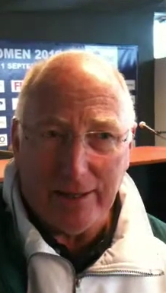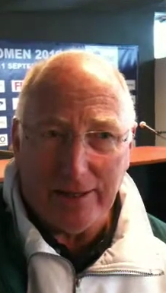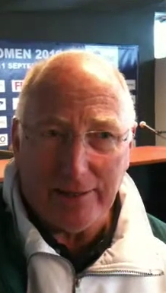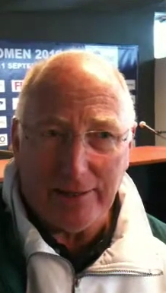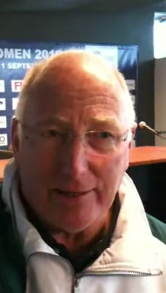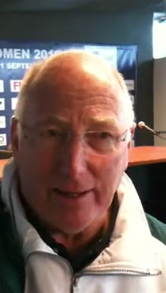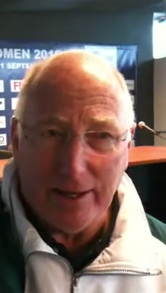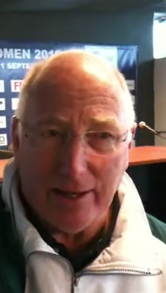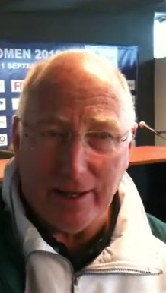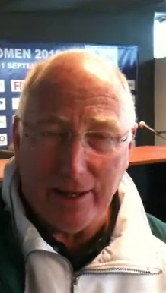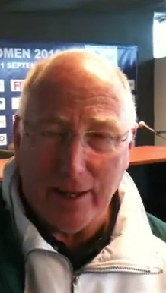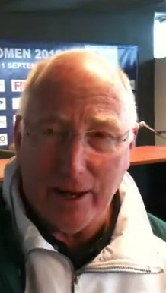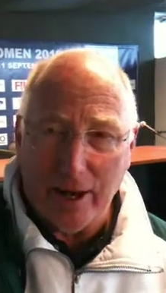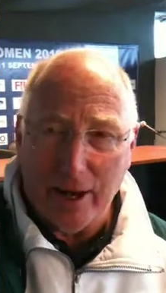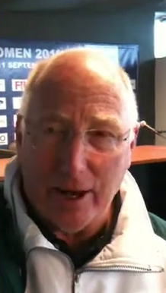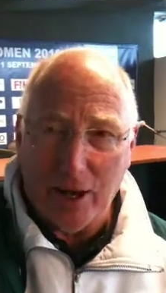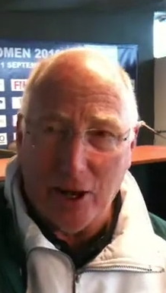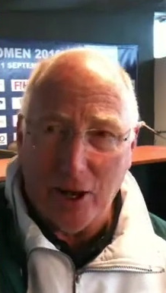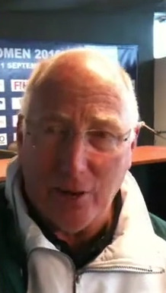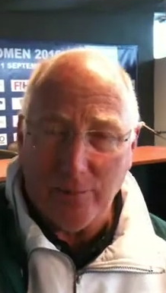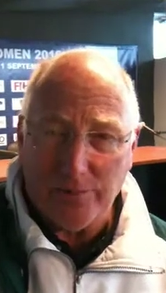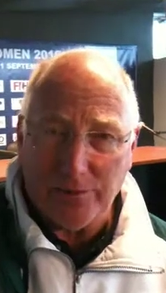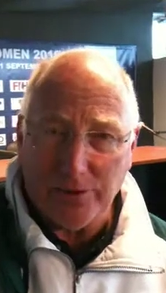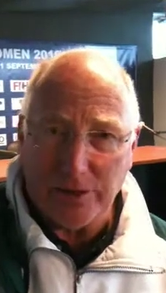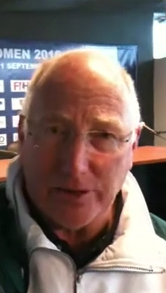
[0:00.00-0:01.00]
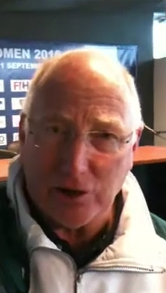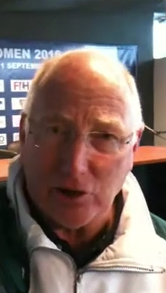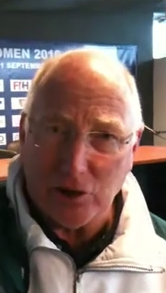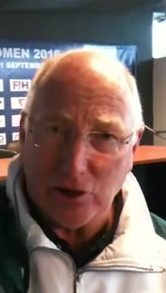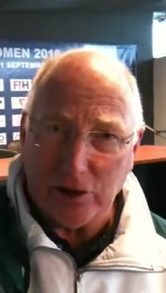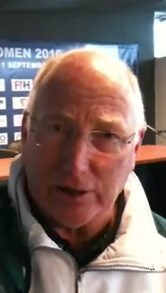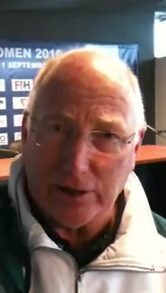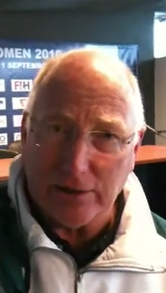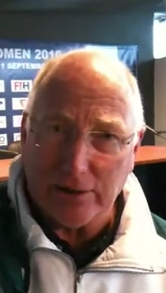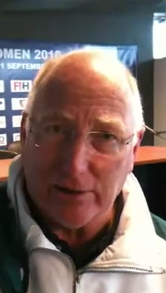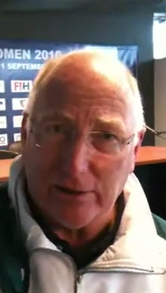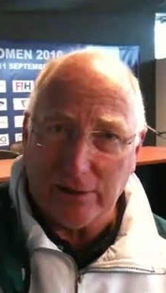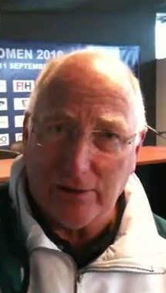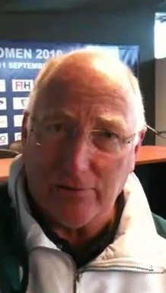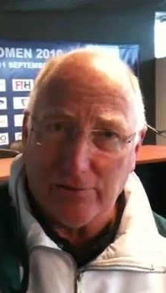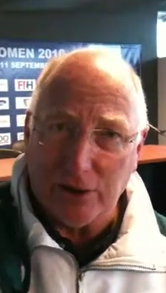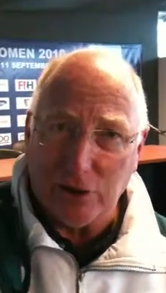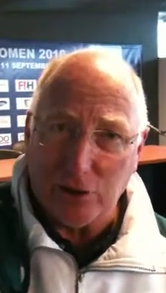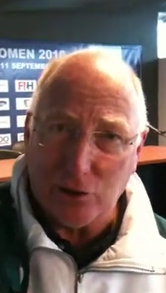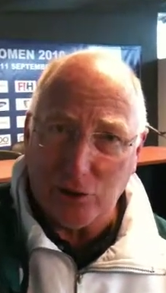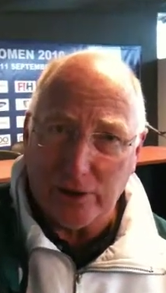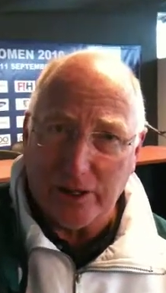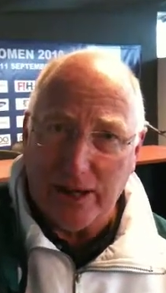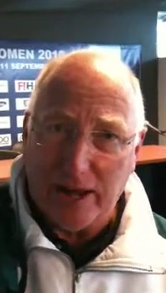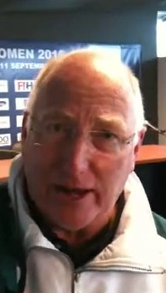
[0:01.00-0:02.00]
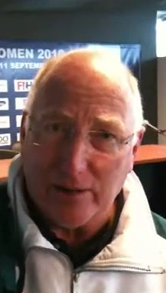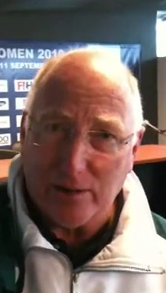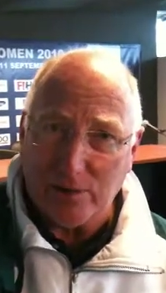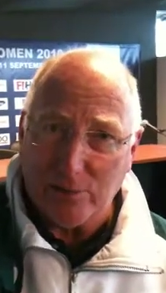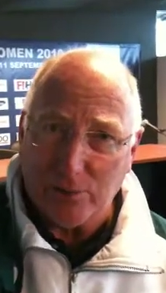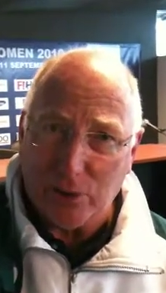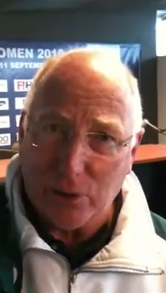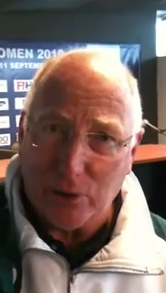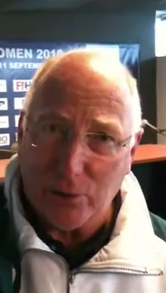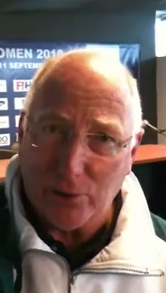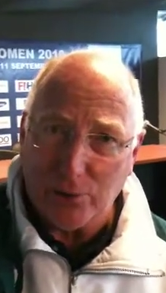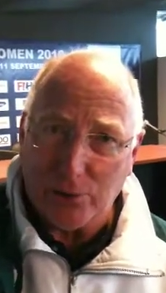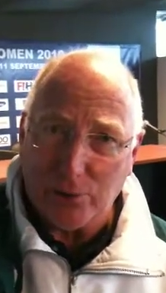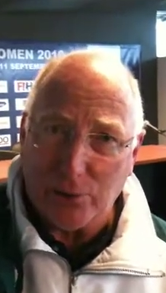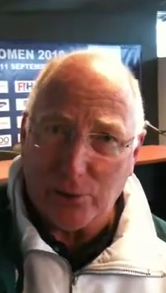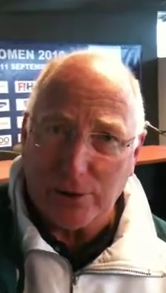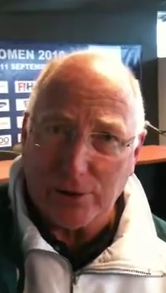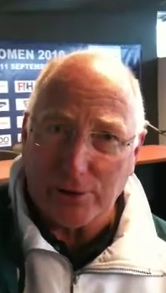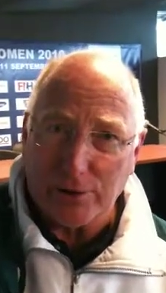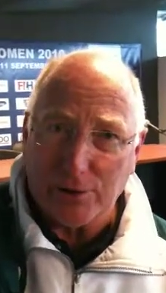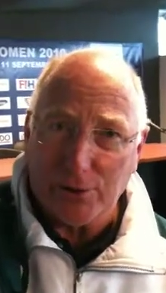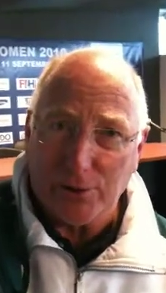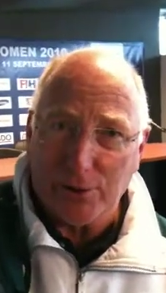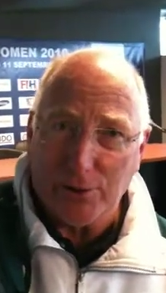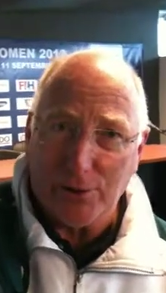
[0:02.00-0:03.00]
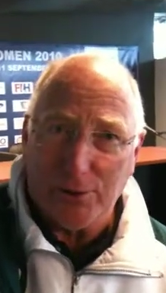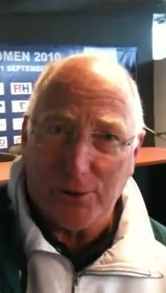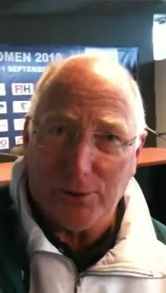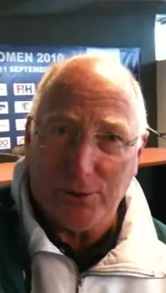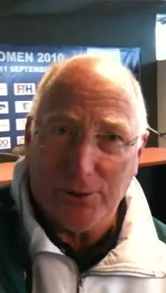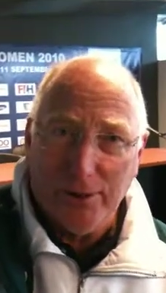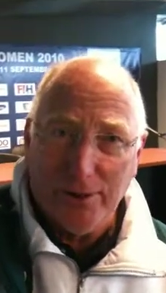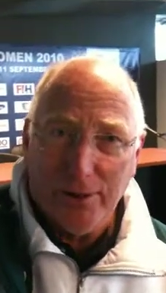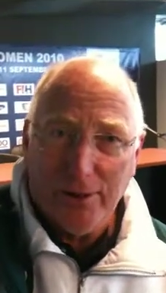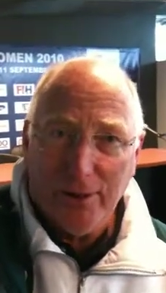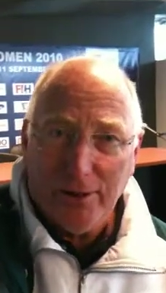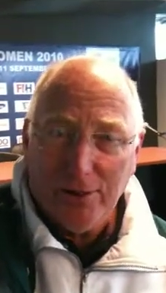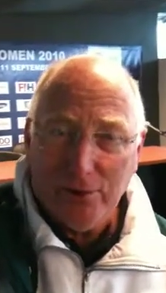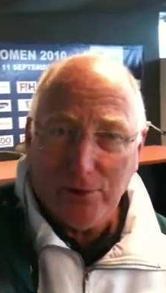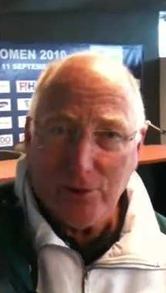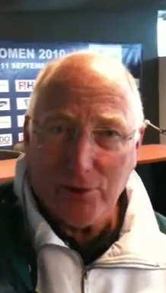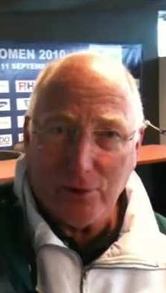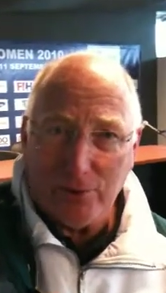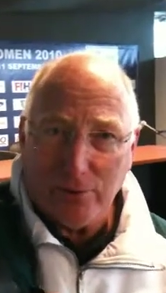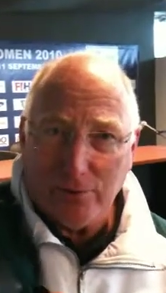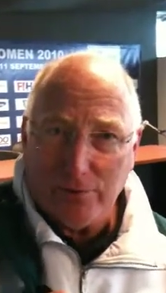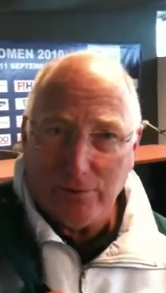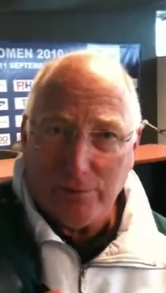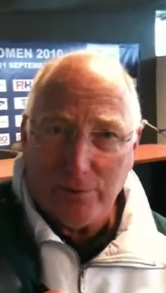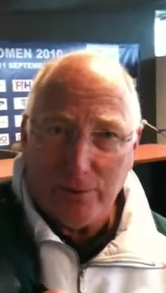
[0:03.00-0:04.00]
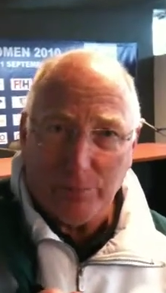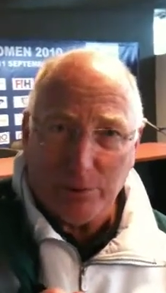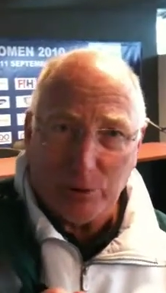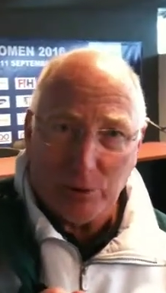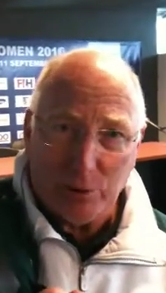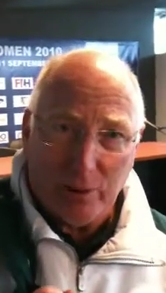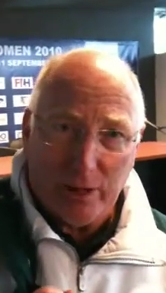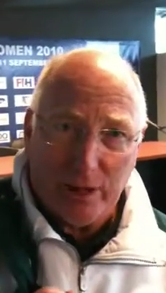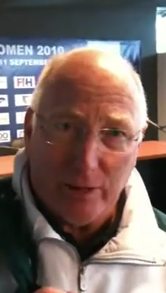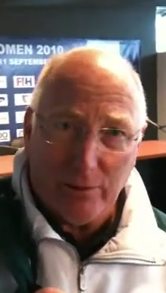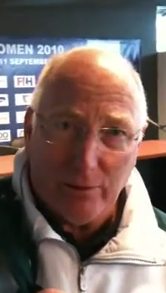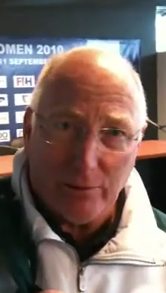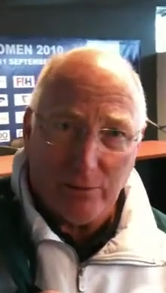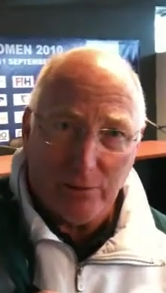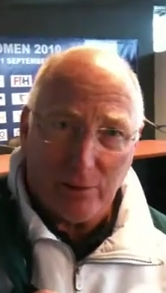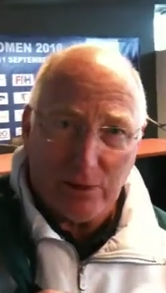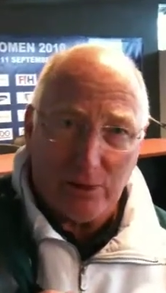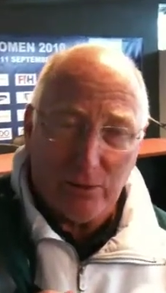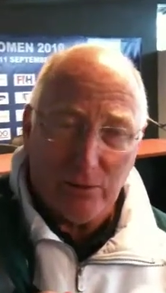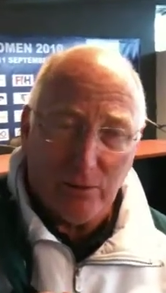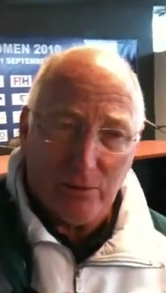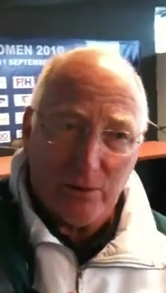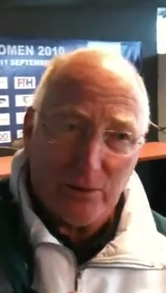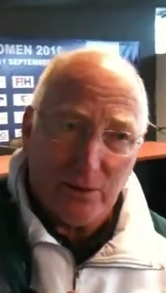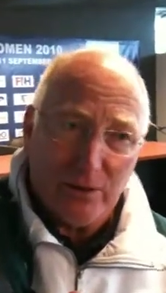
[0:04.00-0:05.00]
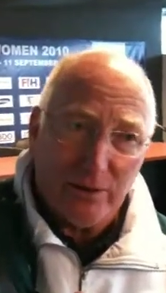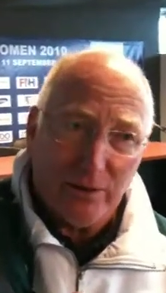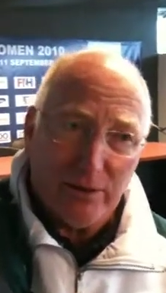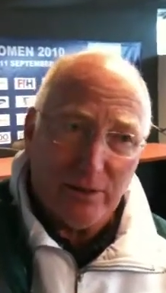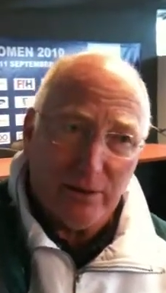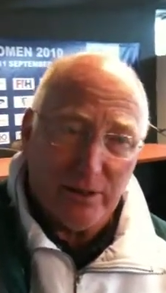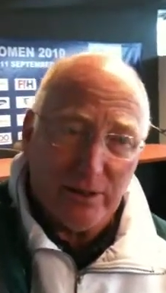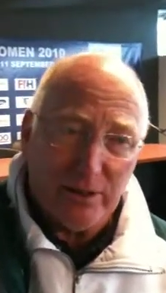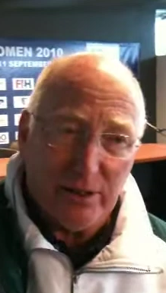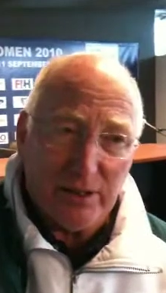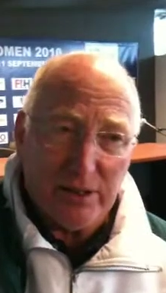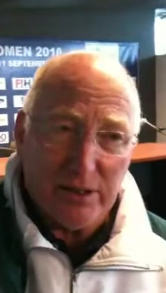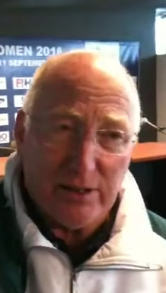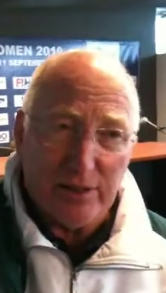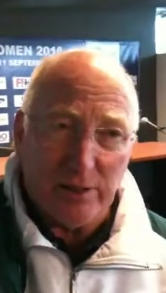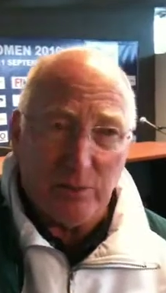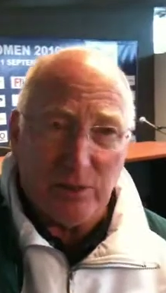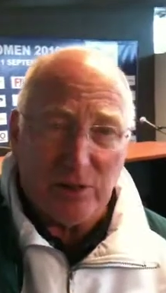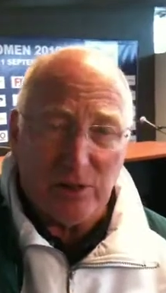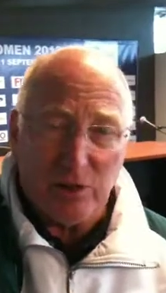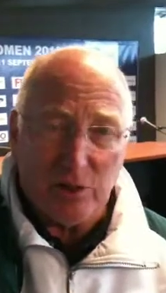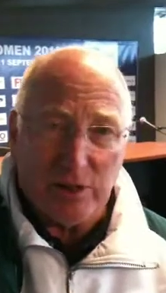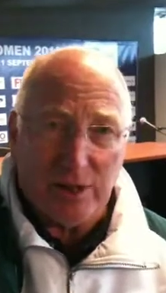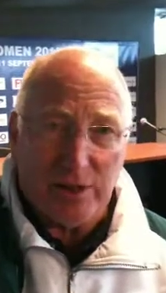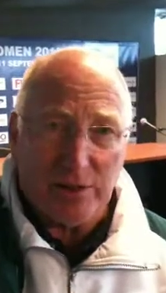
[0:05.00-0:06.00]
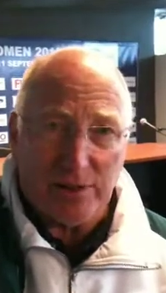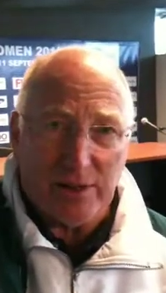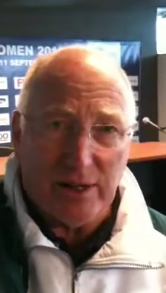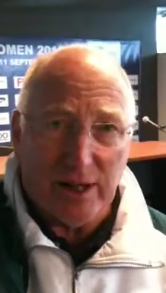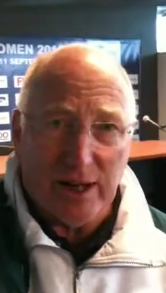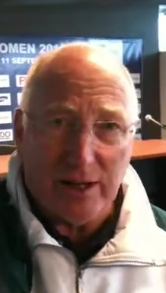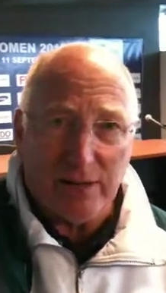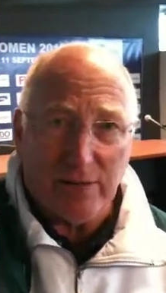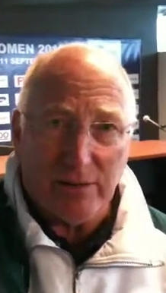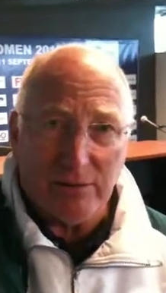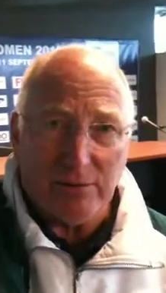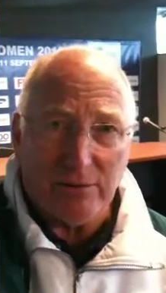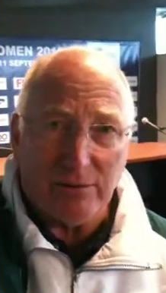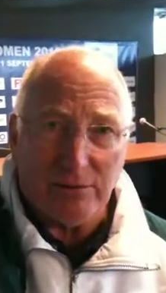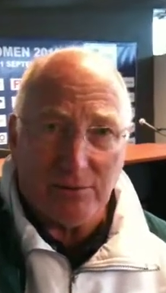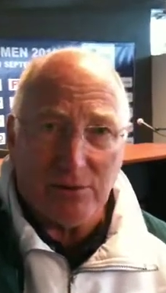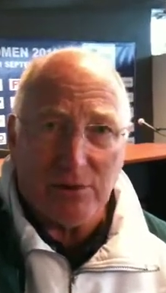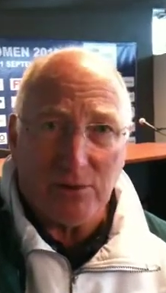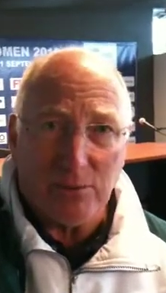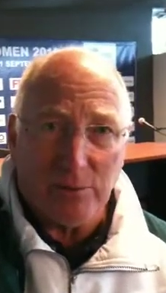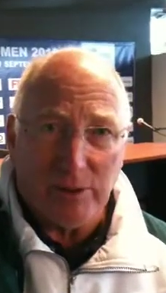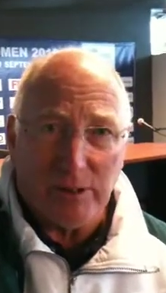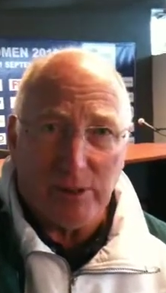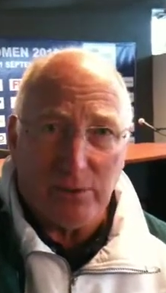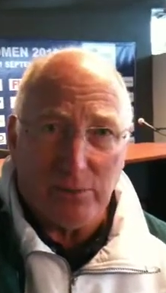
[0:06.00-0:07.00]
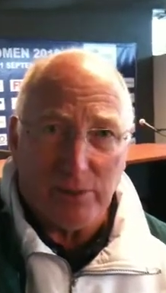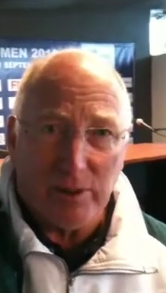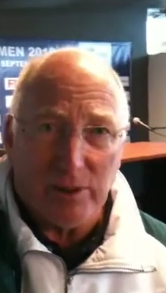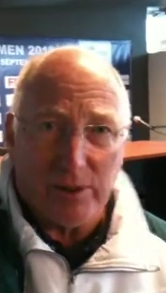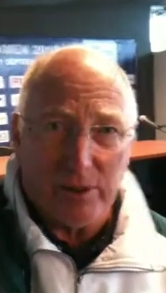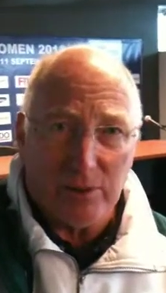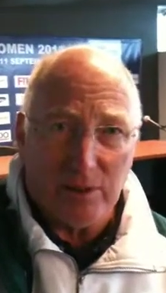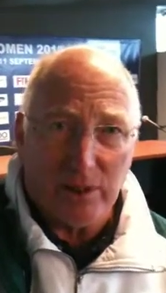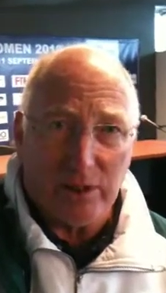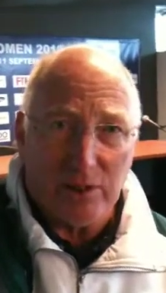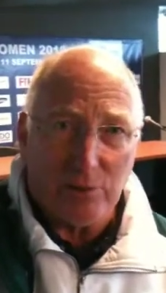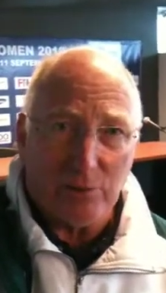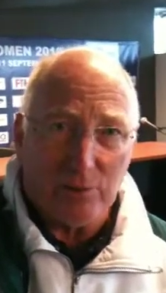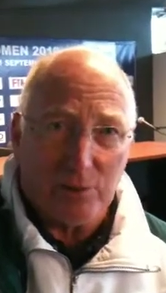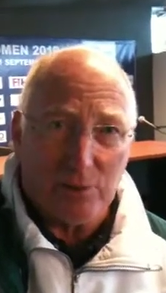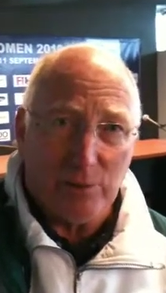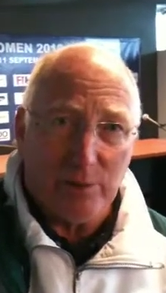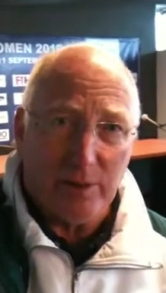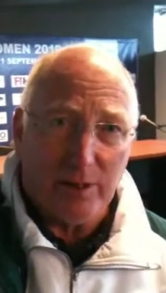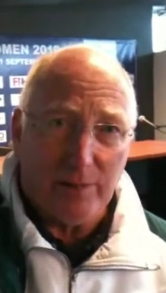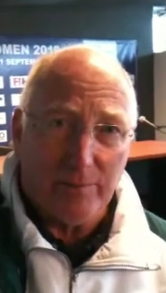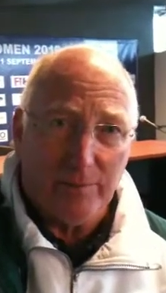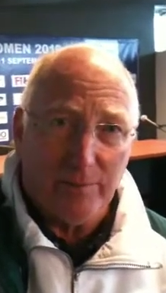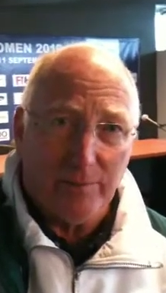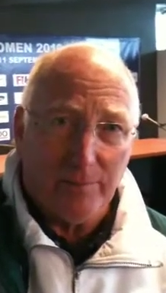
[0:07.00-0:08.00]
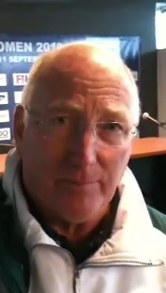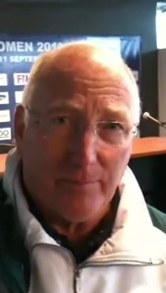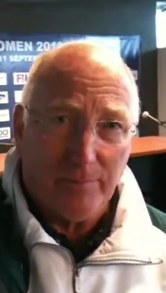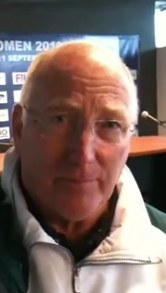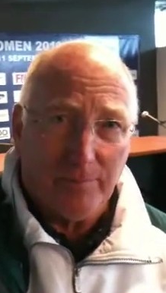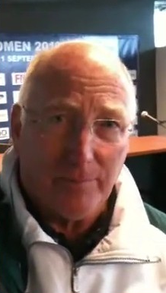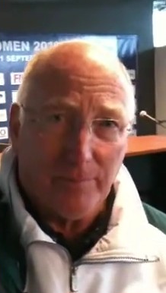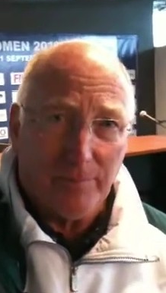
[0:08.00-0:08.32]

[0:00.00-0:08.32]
Uh, hopefully, she can eventually add some goal scoring to her sort of repertoire of skills, and uh, when she does that, she'll be a really dangerous player.